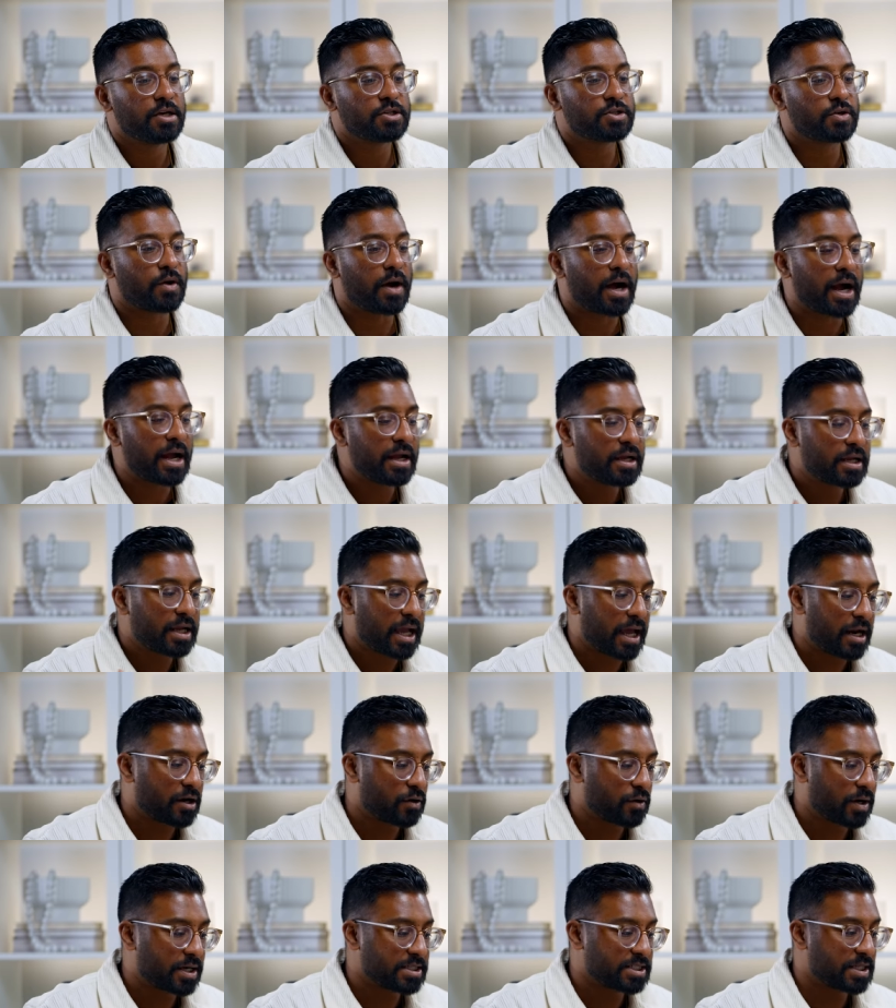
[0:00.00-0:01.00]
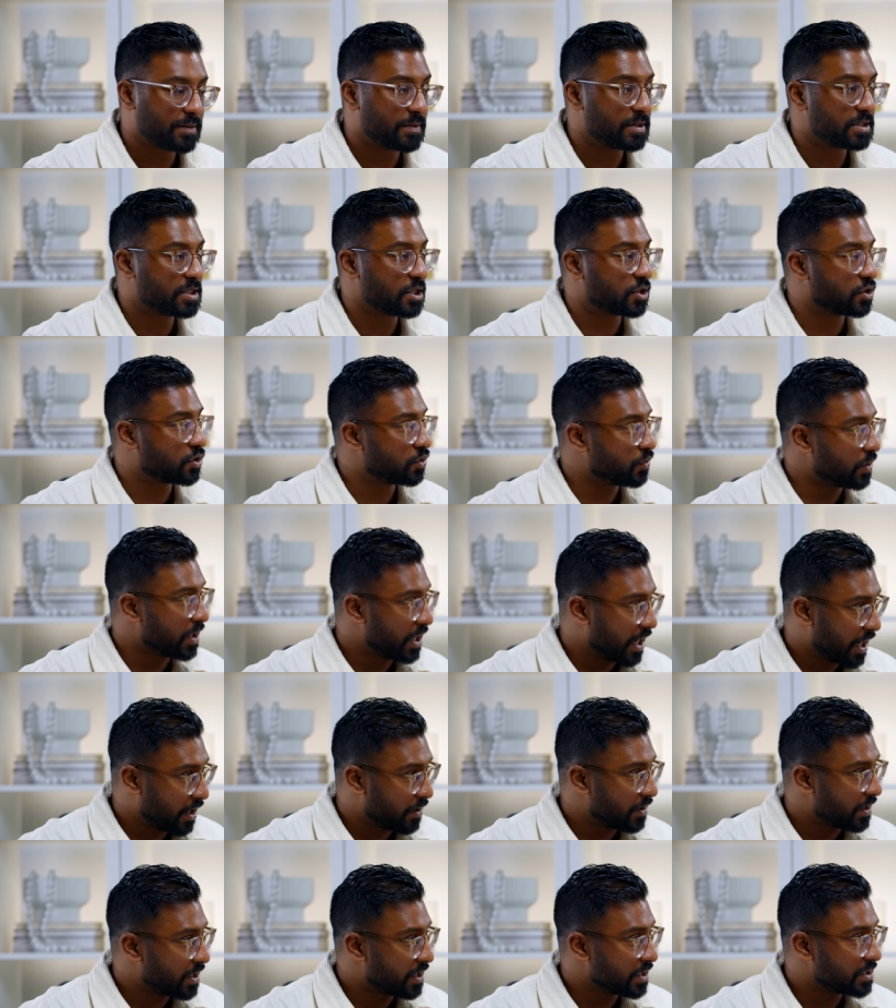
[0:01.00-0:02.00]
So I categorize them into three
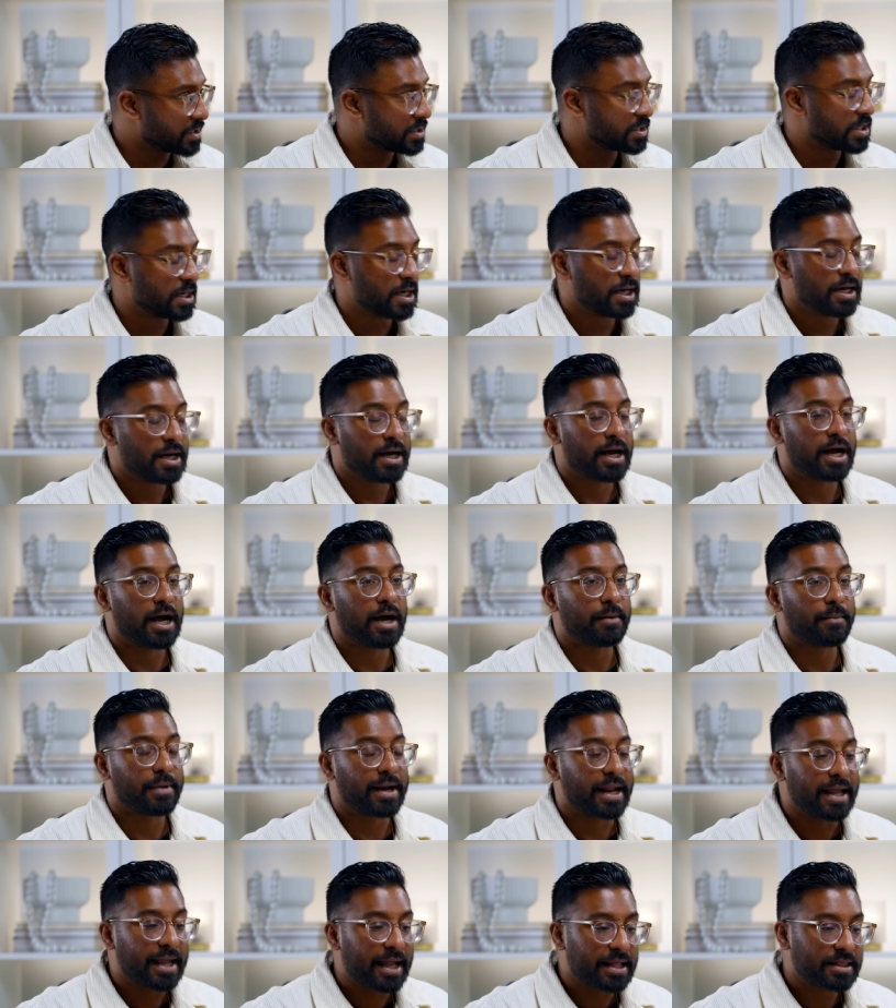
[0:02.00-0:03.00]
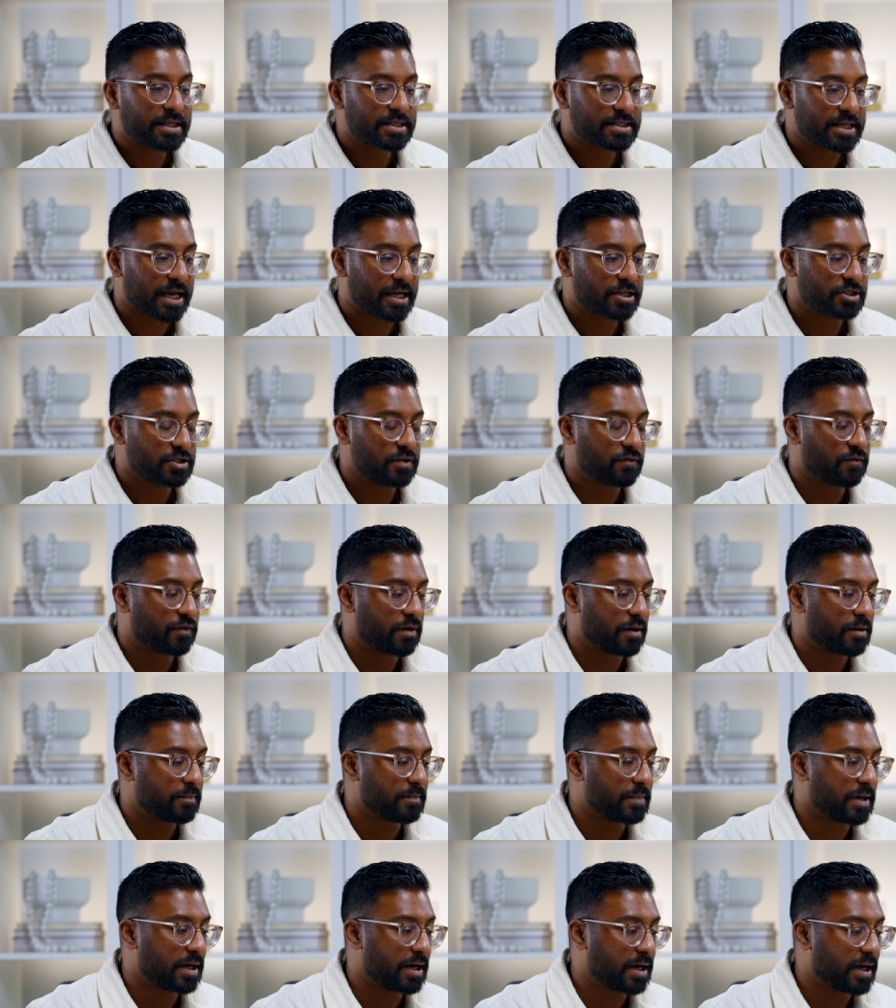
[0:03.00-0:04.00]
areas. Um, and I get this actually
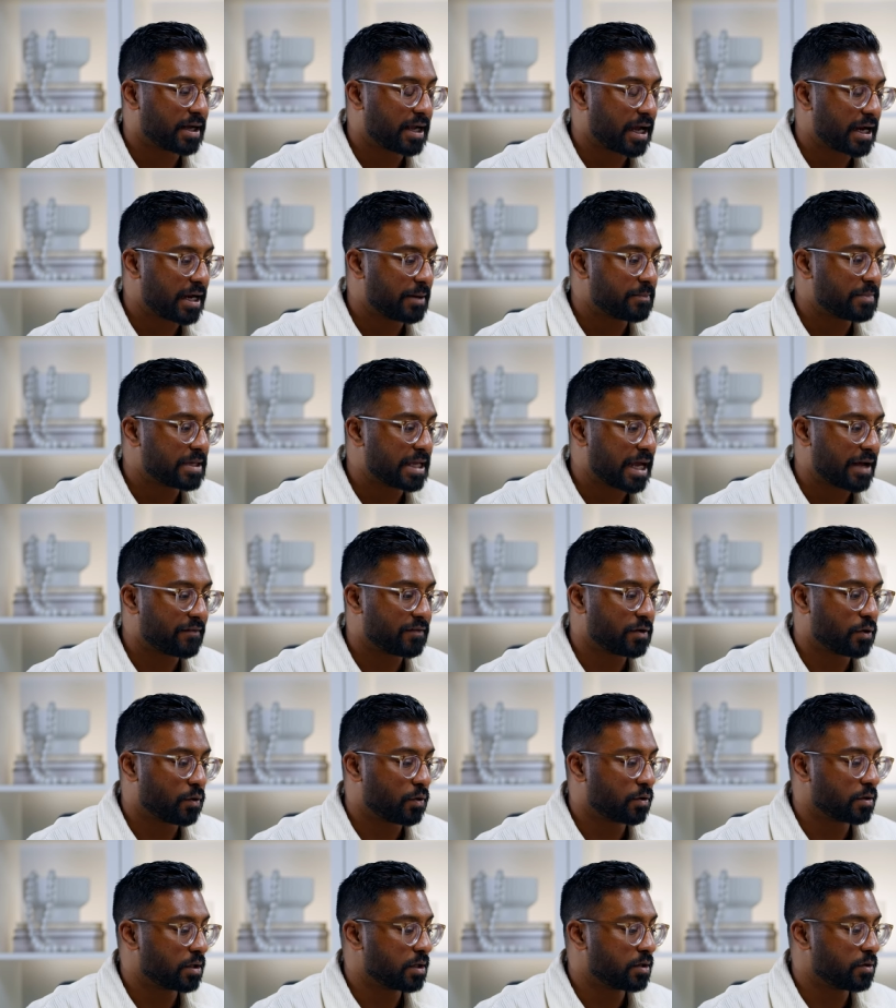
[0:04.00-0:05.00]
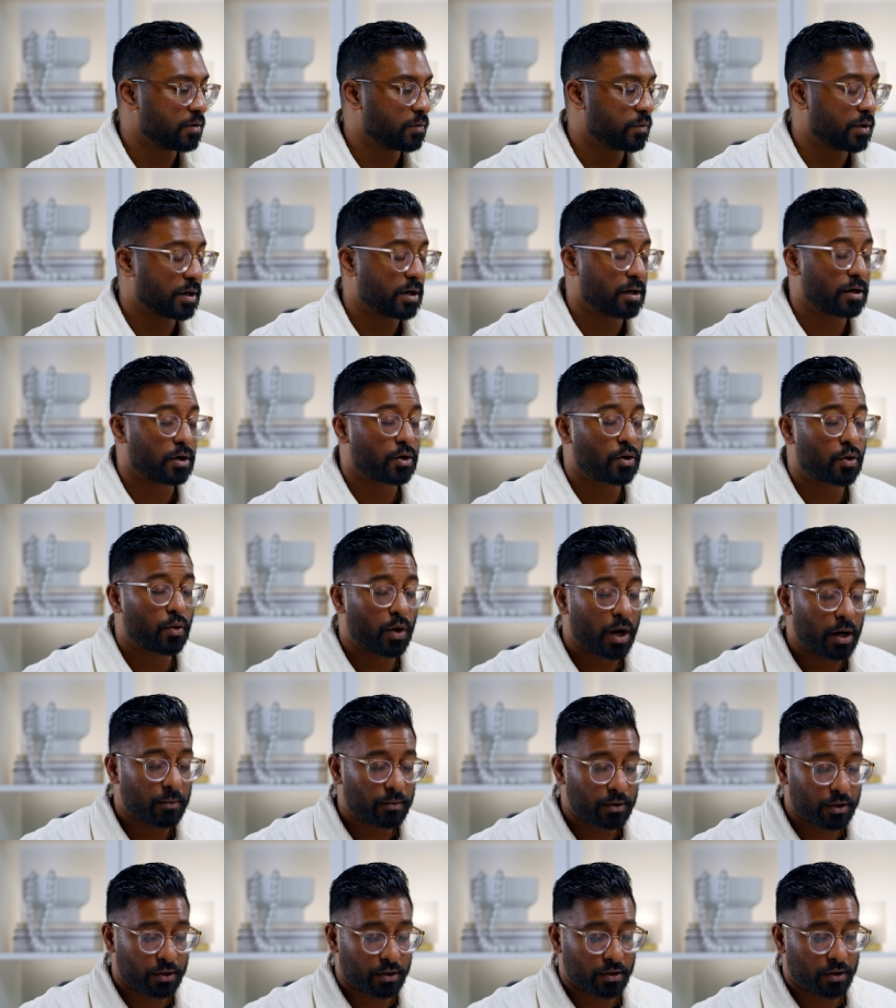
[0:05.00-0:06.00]
from uh, a guy named Gavin Ortlund, who wrote an
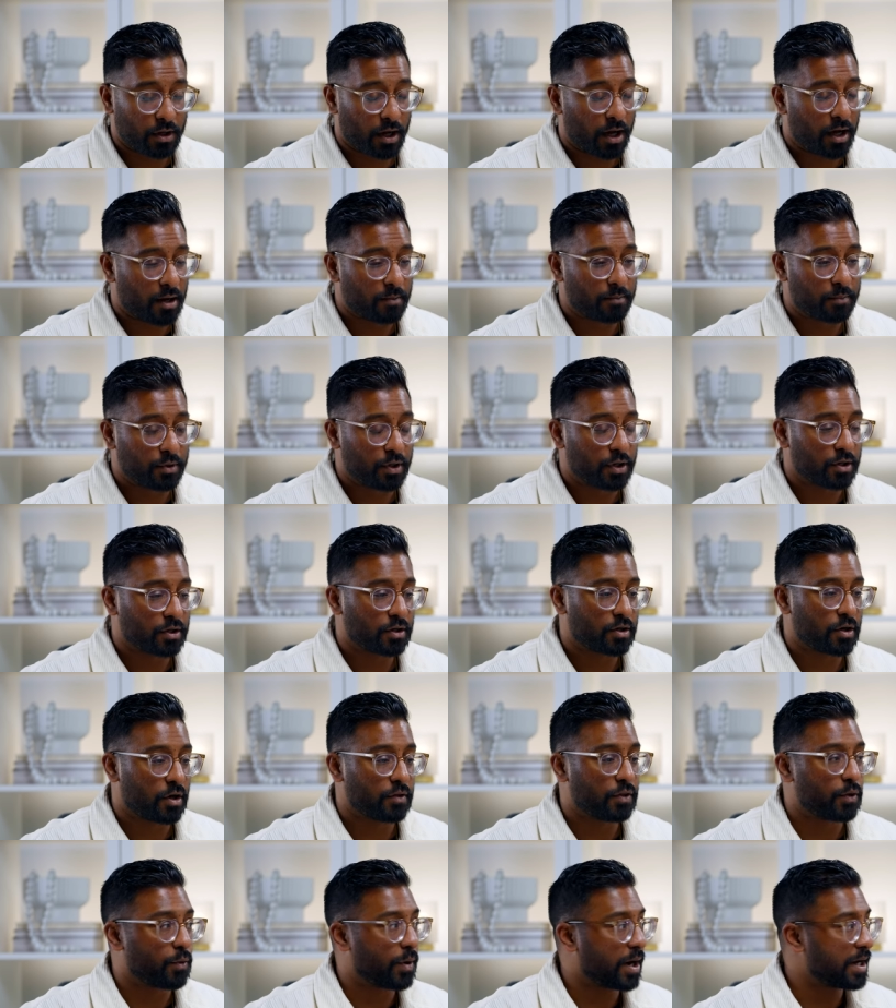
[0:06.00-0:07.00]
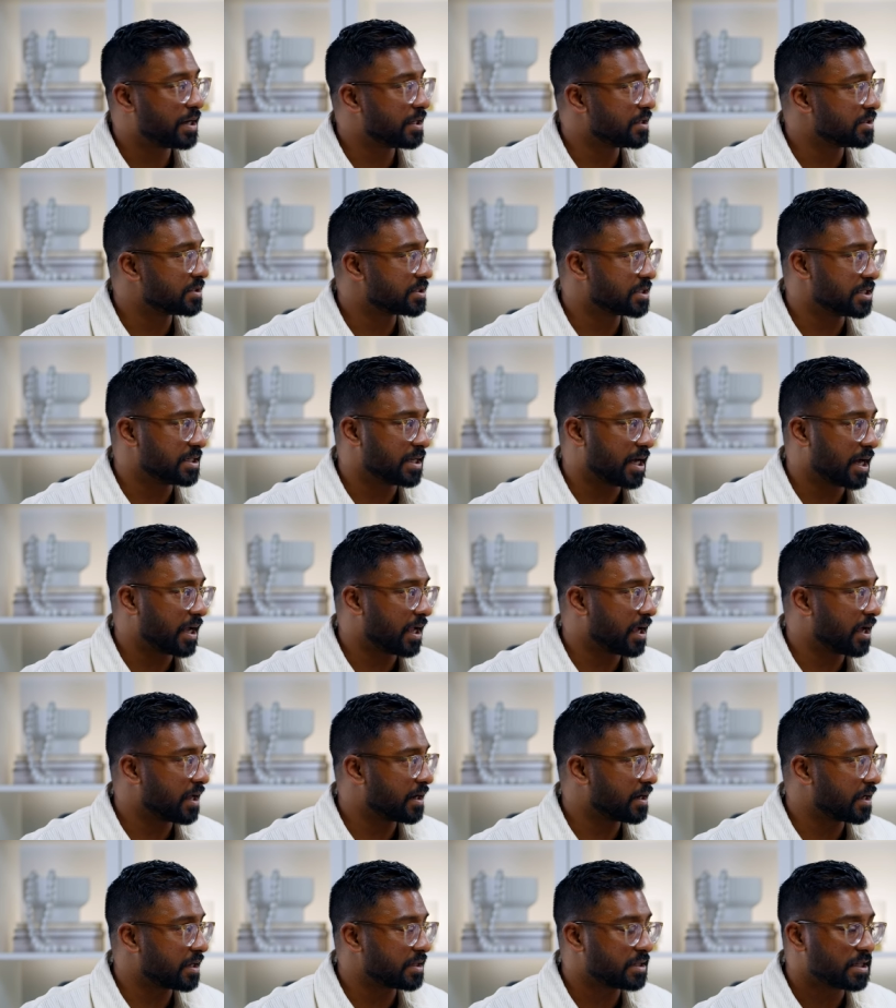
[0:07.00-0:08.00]
incredible uh, book called The Right Hills to Die
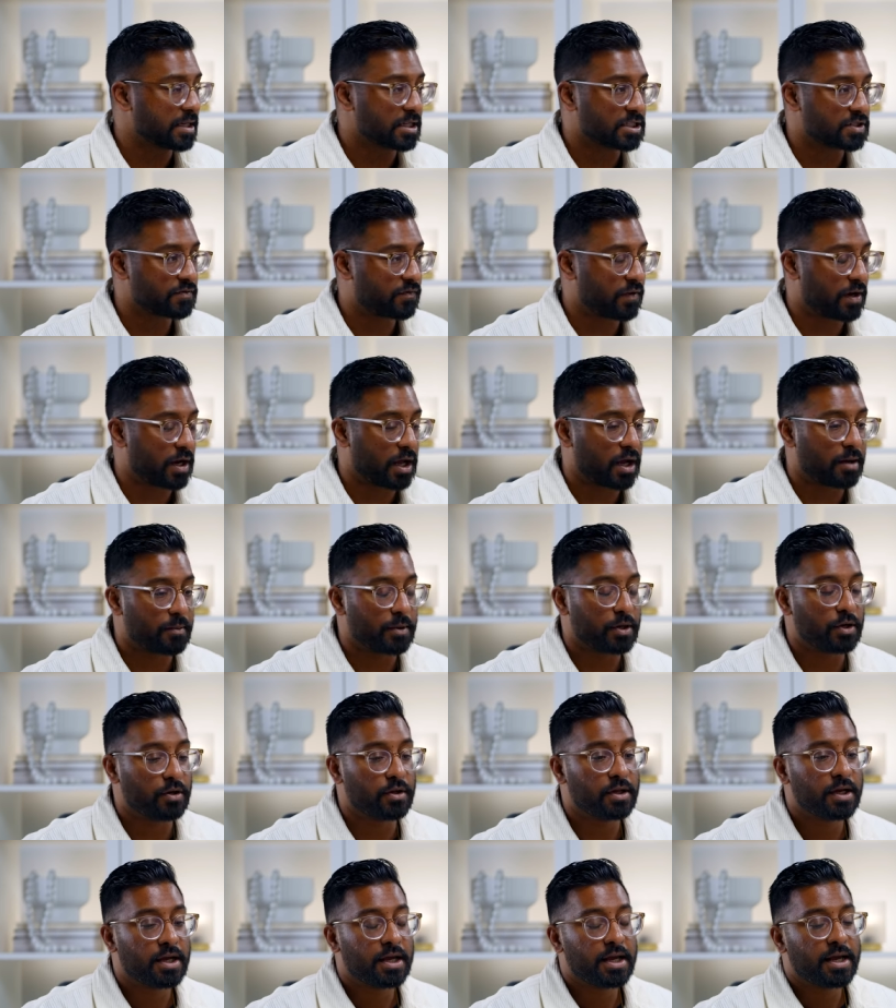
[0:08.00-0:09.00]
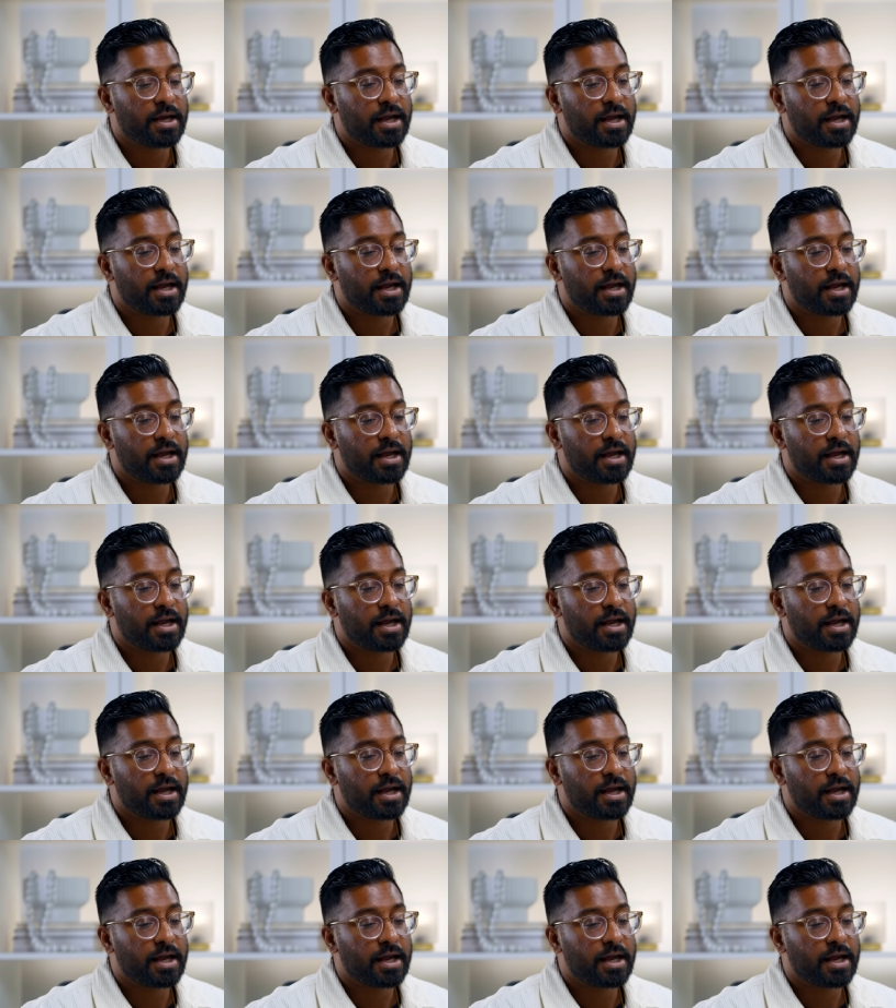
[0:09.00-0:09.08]
On. I think it's phenomenal.